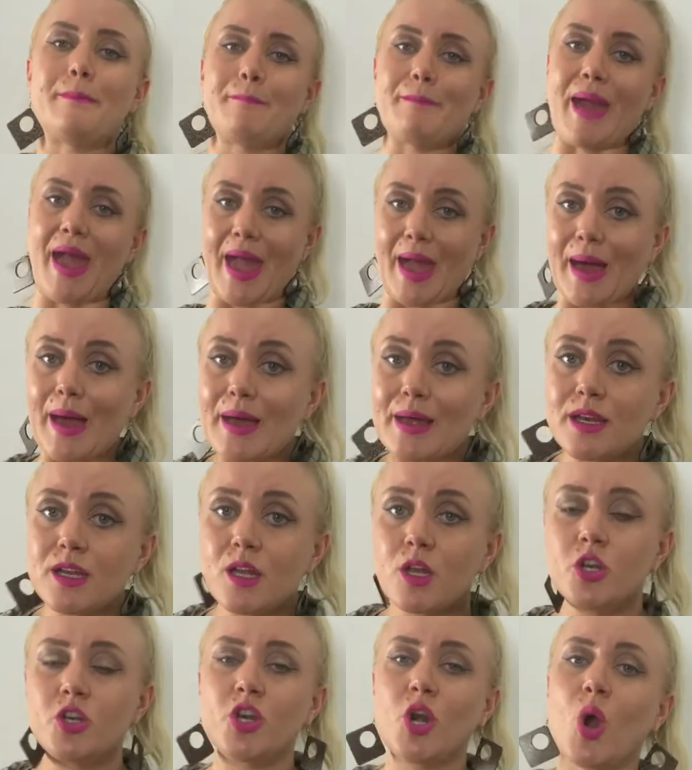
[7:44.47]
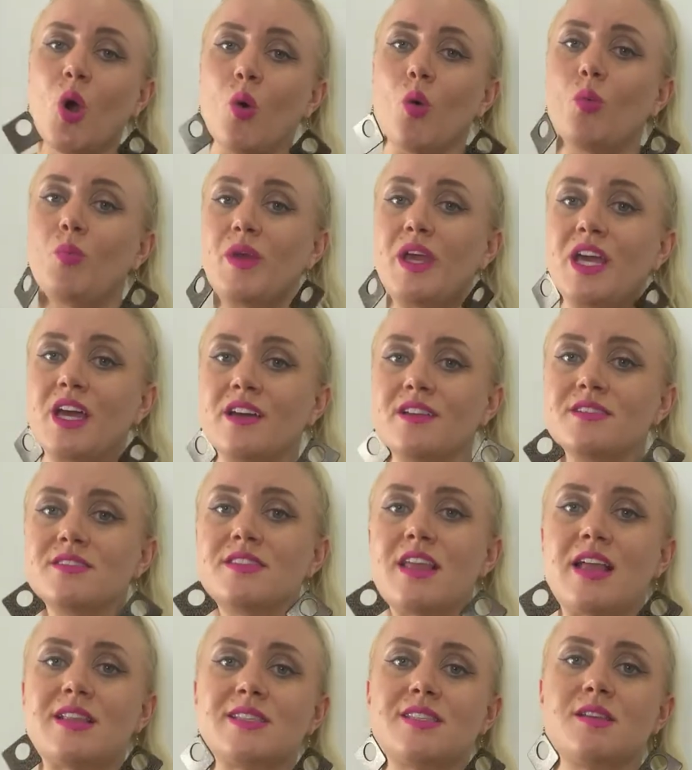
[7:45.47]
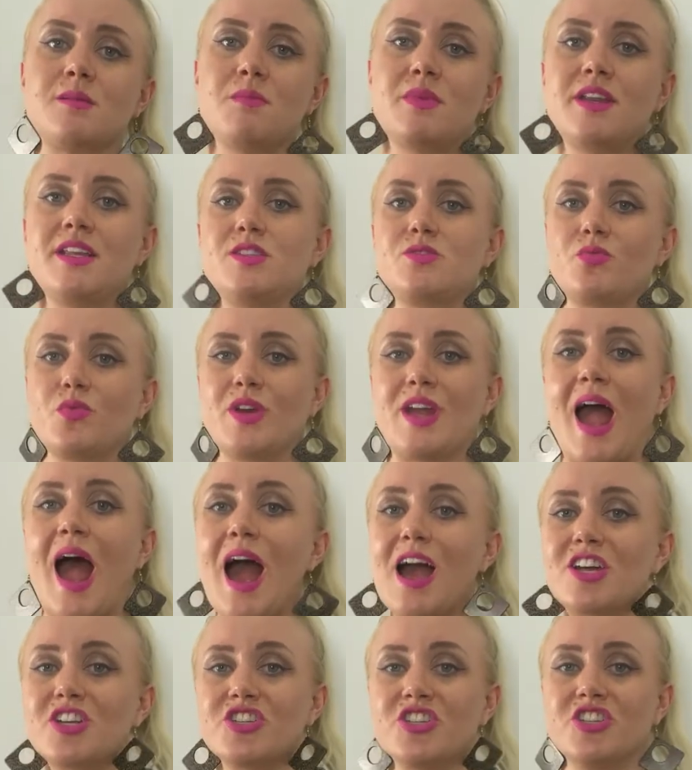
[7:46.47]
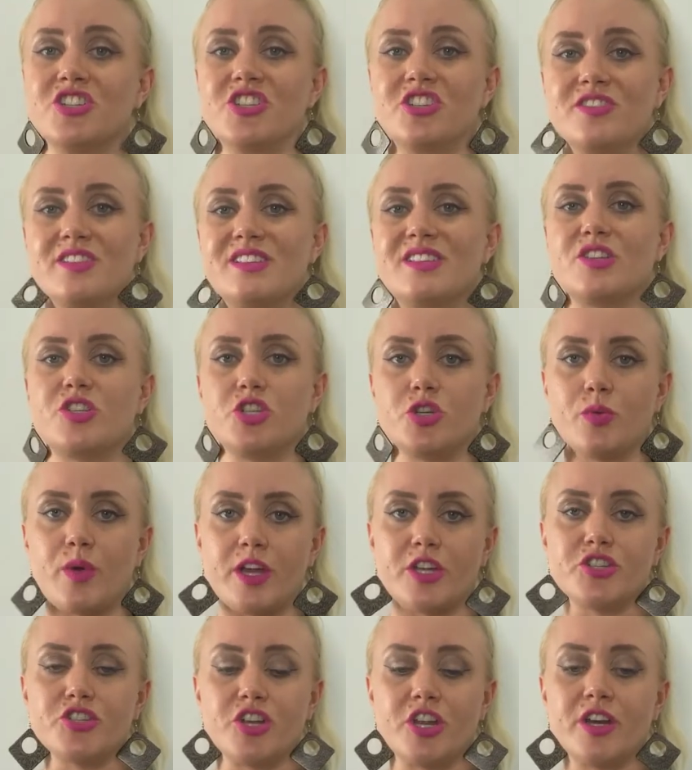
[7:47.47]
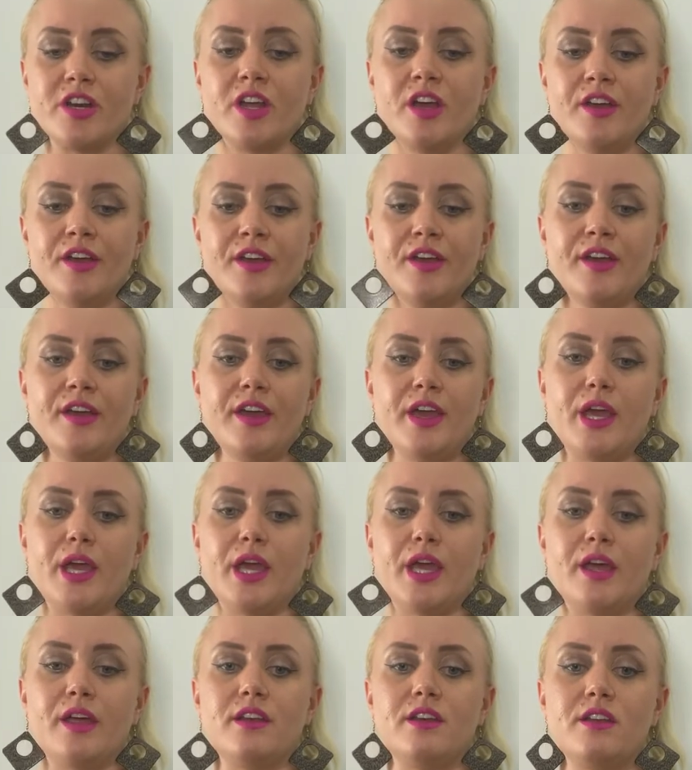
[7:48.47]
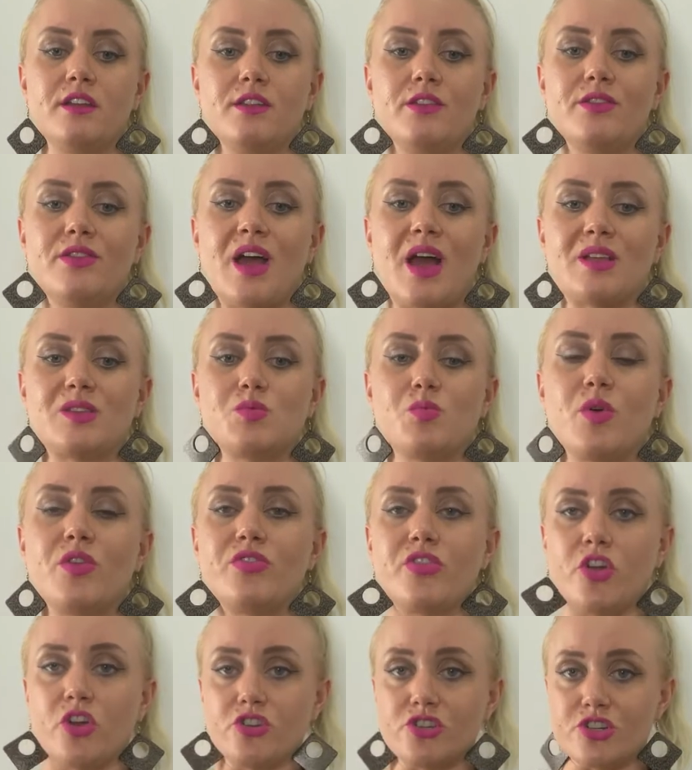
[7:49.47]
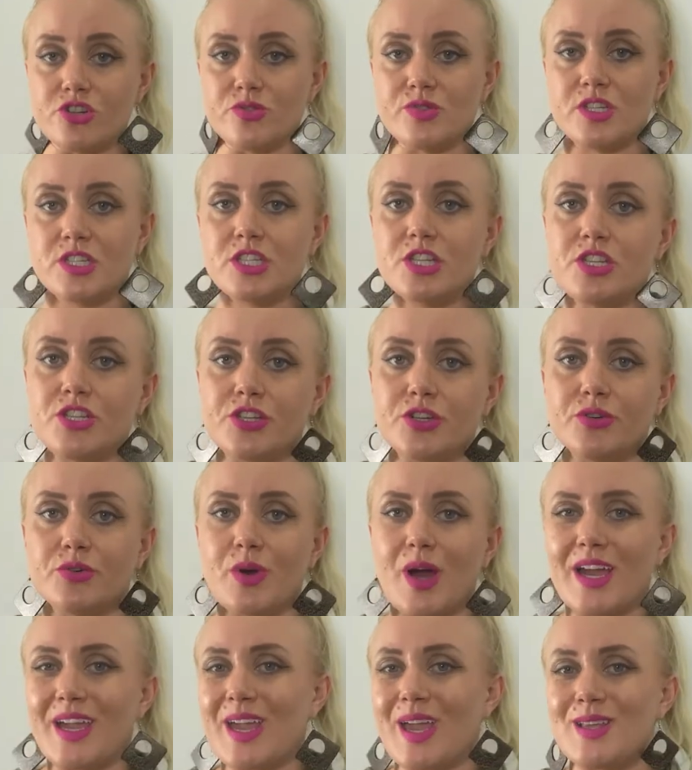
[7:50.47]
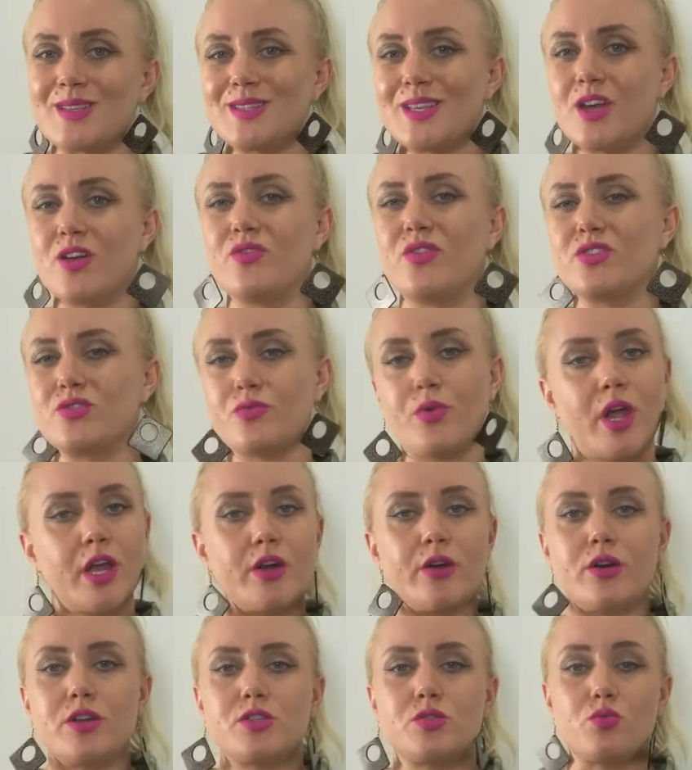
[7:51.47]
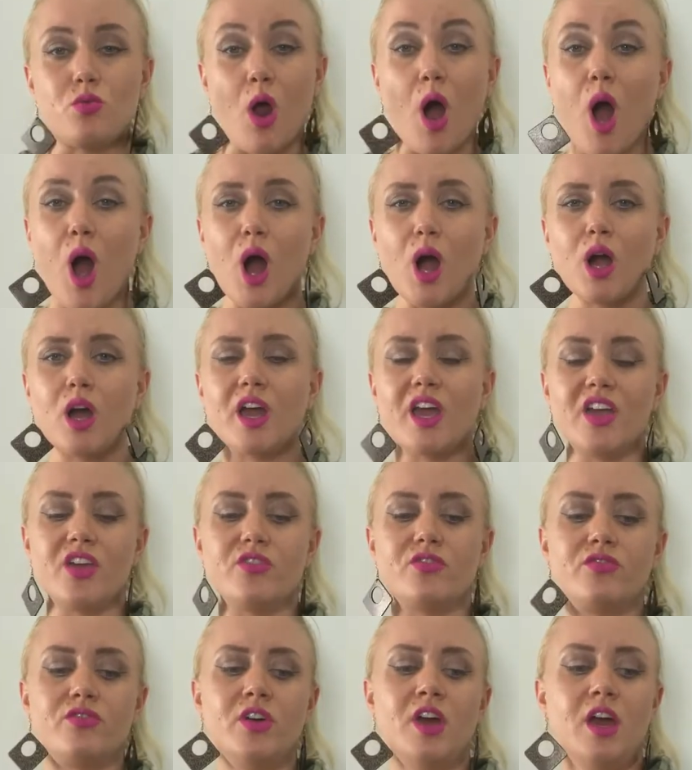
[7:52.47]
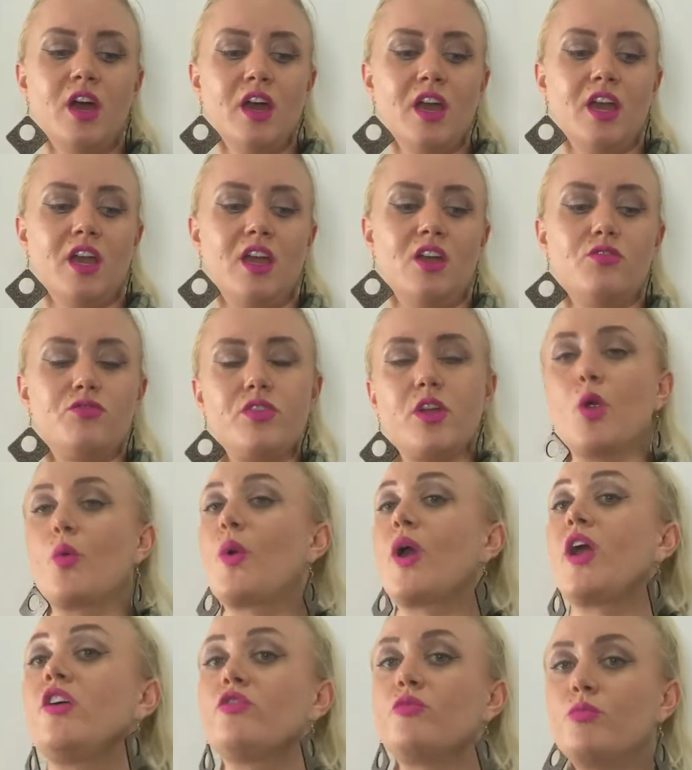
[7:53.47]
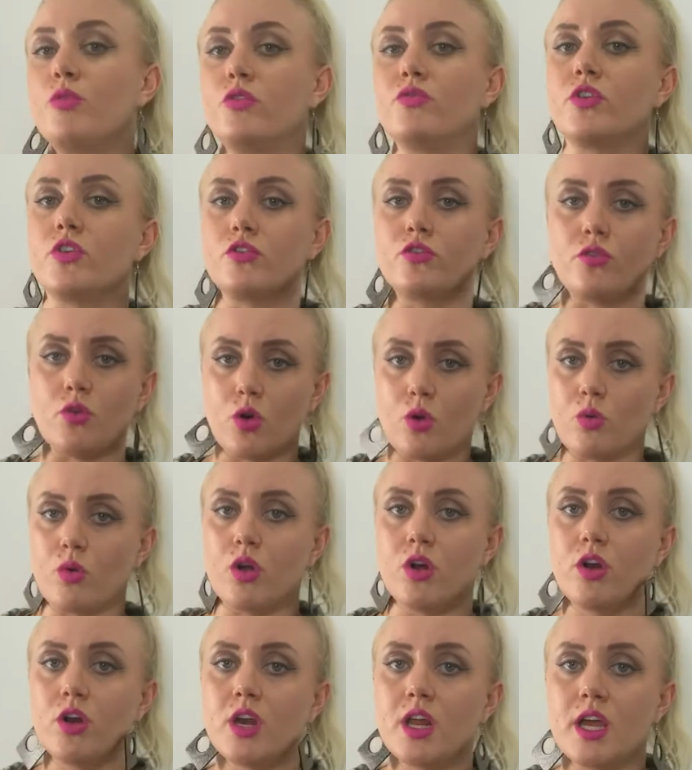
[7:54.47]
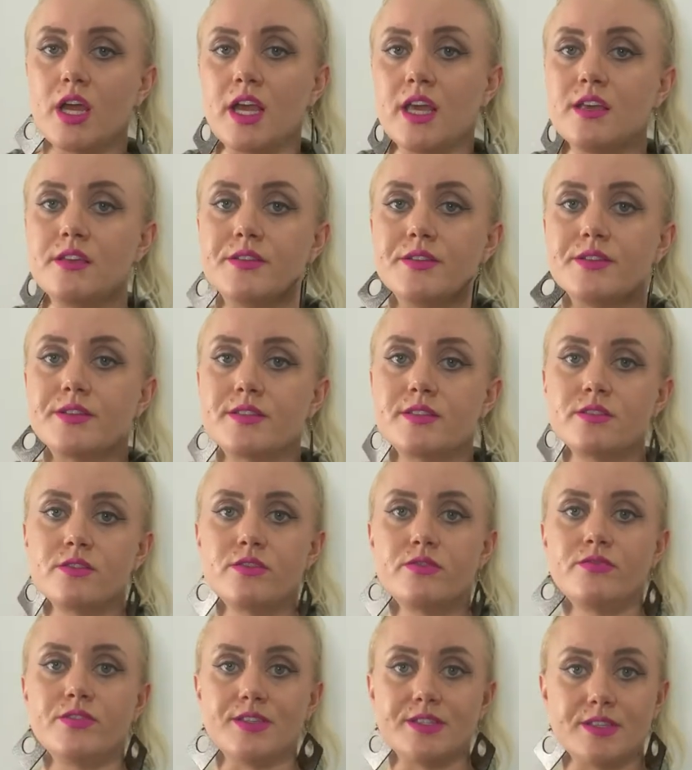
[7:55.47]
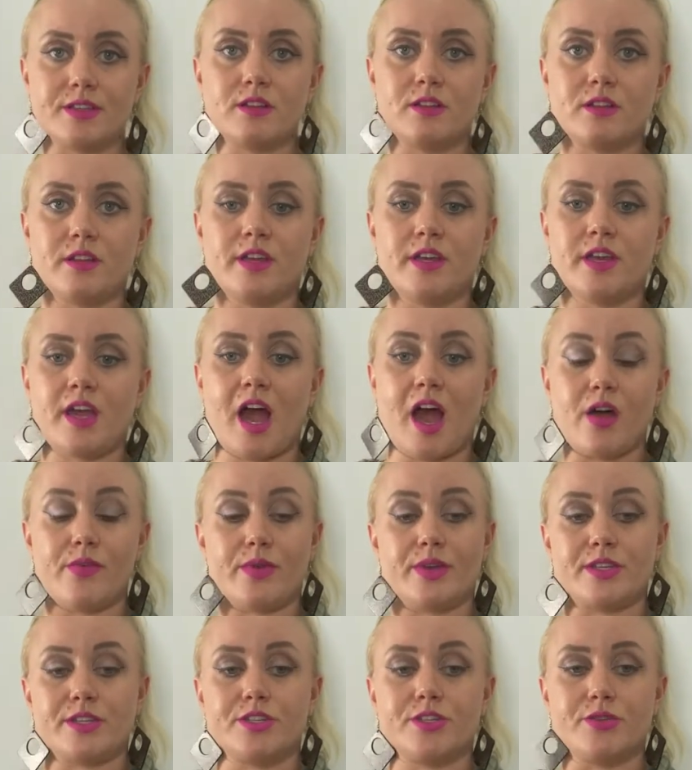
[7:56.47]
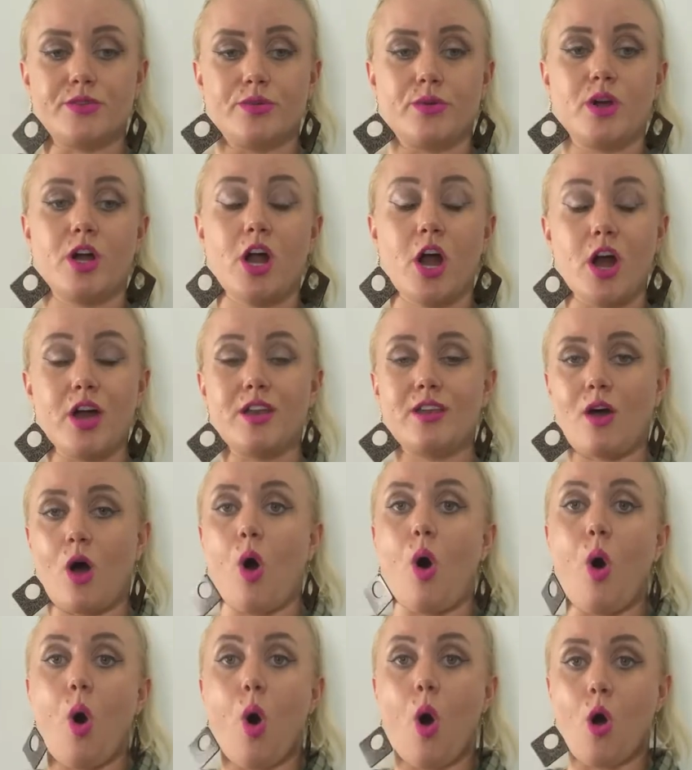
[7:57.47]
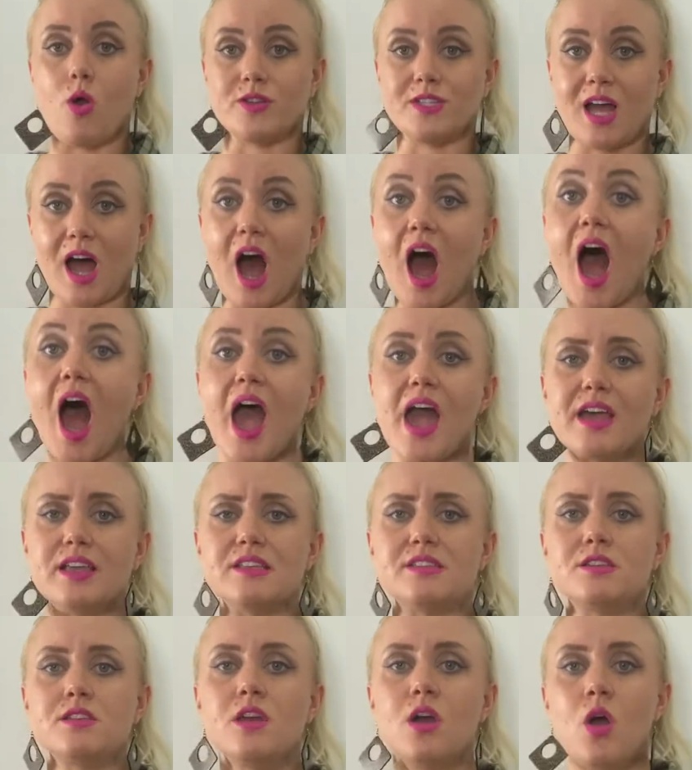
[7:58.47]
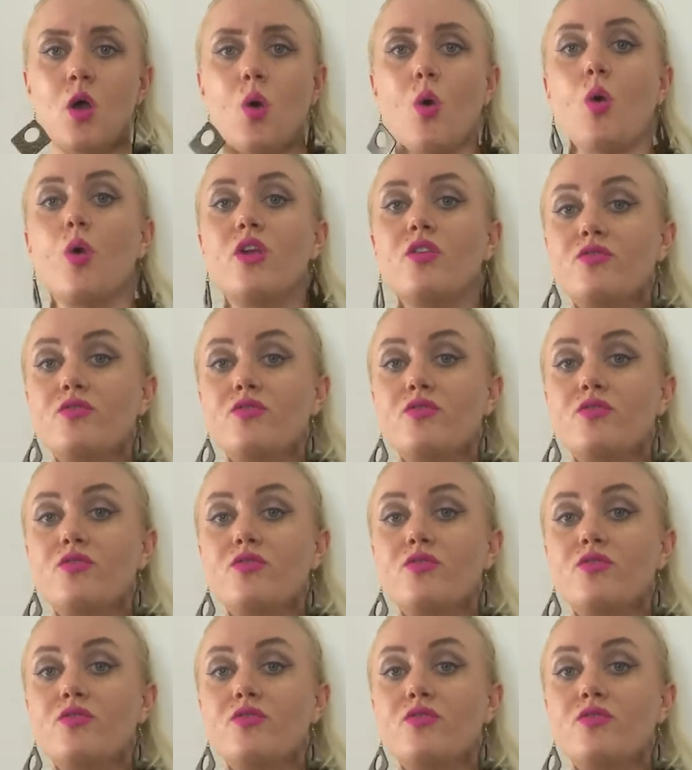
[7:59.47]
bad? No, because that's somebody's reaction to the situation, and that's what they're choosing to do. I can't say if it's right or it's wrong. If their of moving forward is physically having to cut all ties, or